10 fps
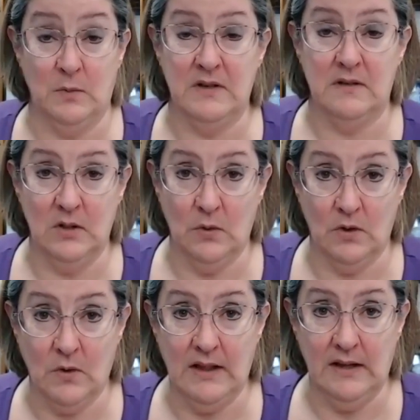you were
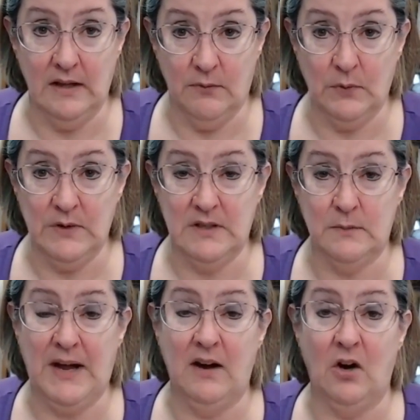greatly influenced
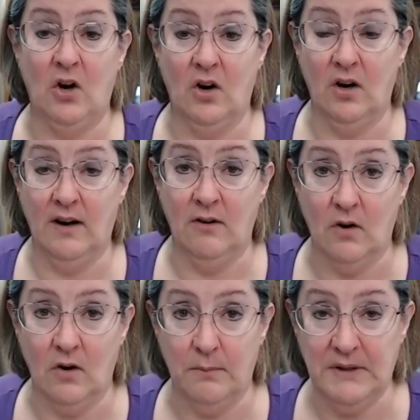by her and
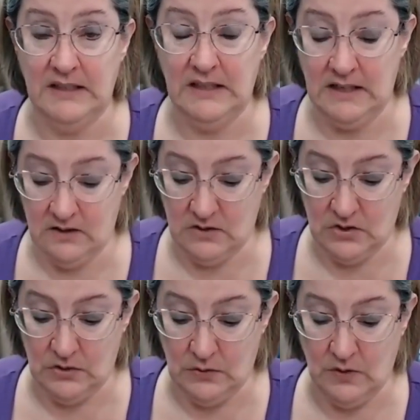her ability
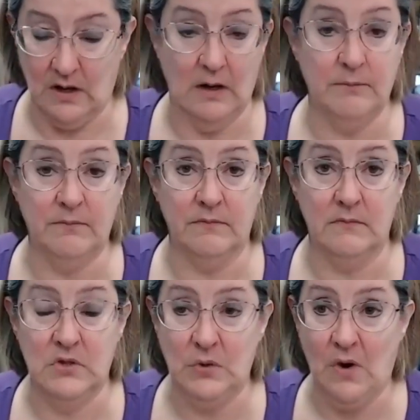to
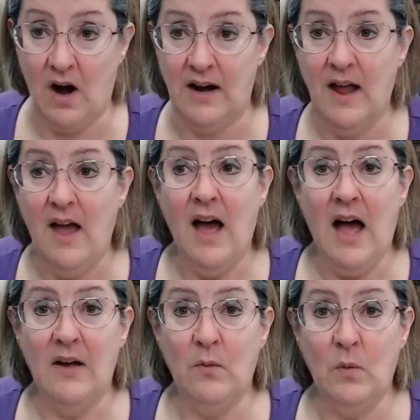do art.
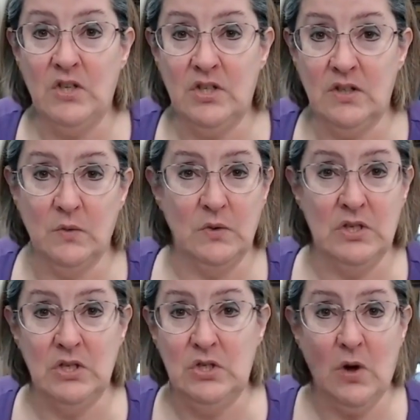
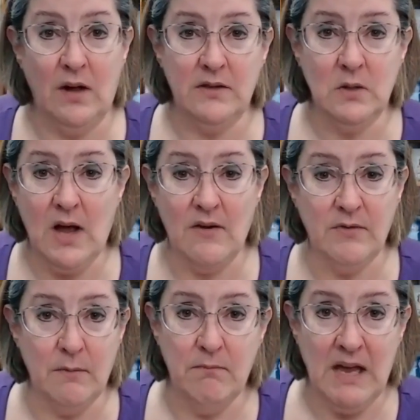Did you also have
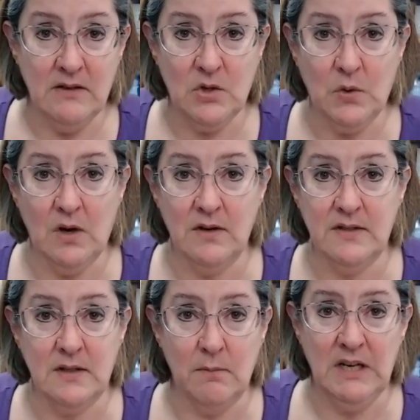a mentor,
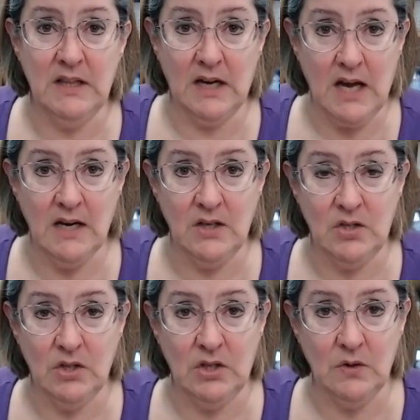somebody that kind of
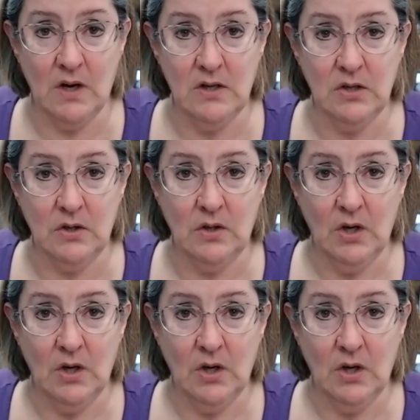took you under